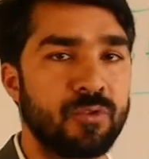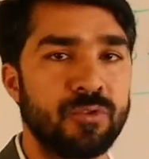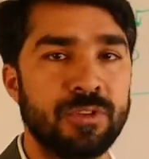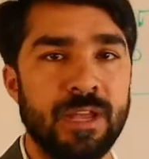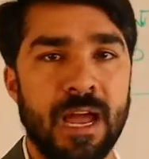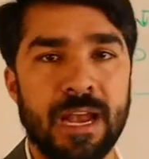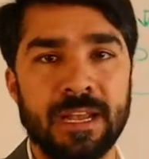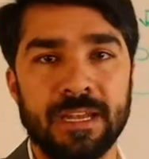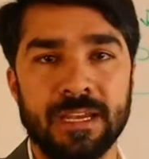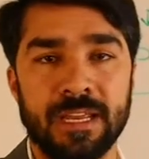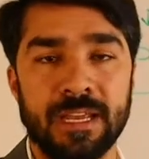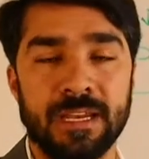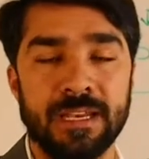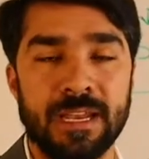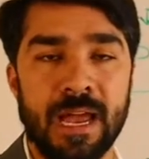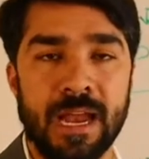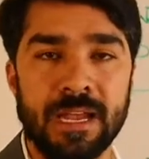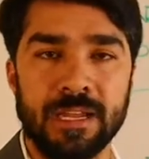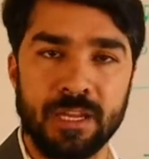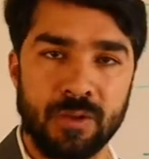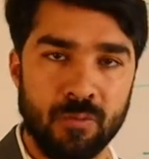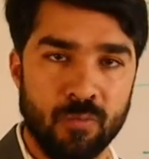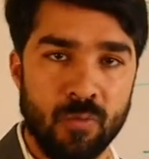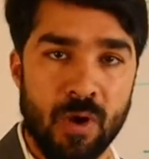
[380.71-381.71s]
to
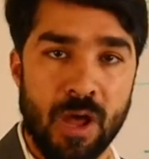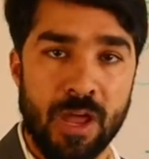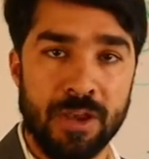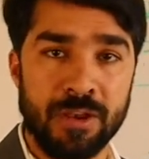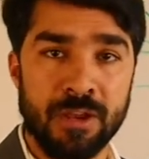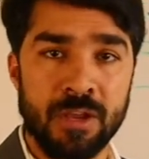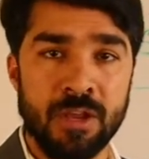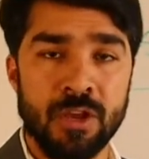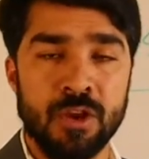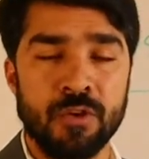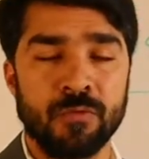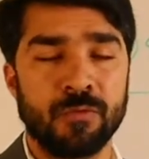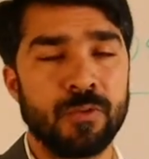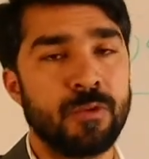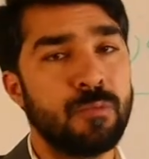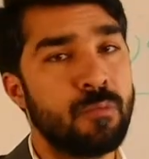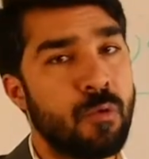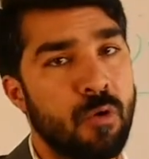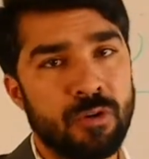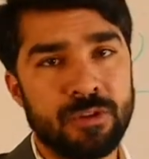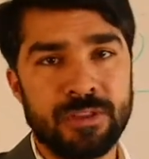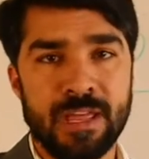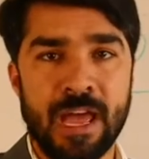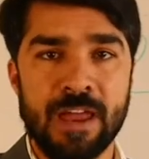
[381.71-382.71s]
1991 for
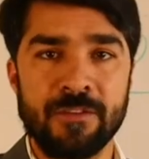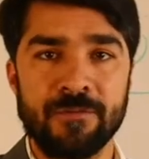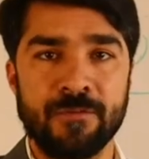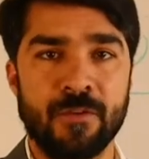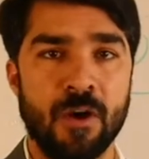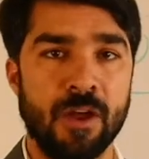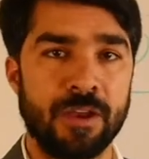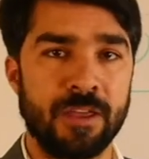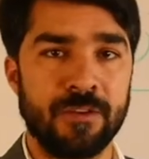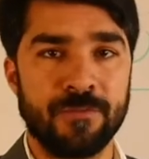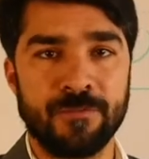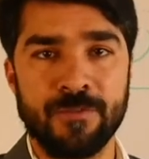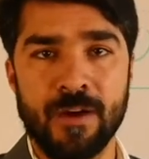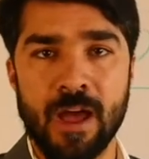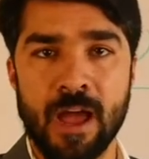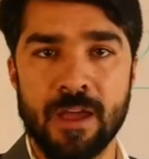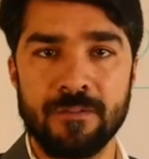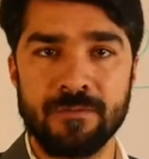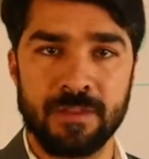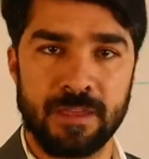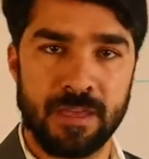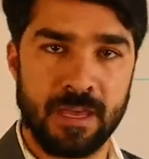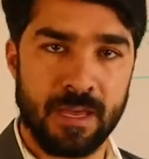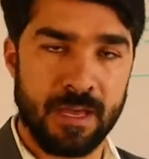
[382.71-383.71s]
more than
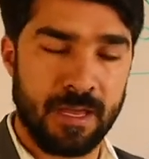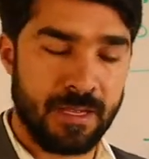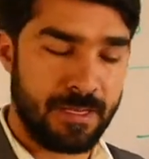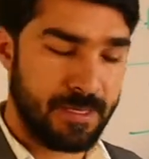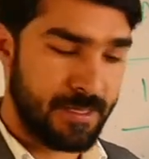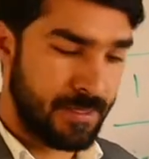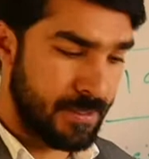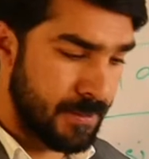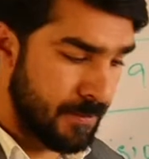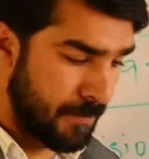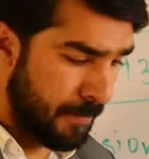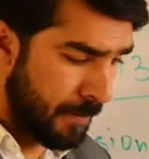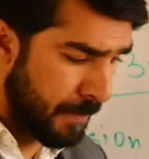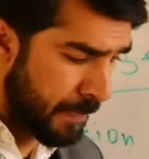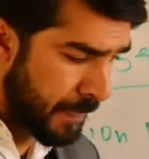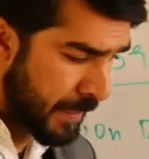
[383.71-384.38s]
45 years.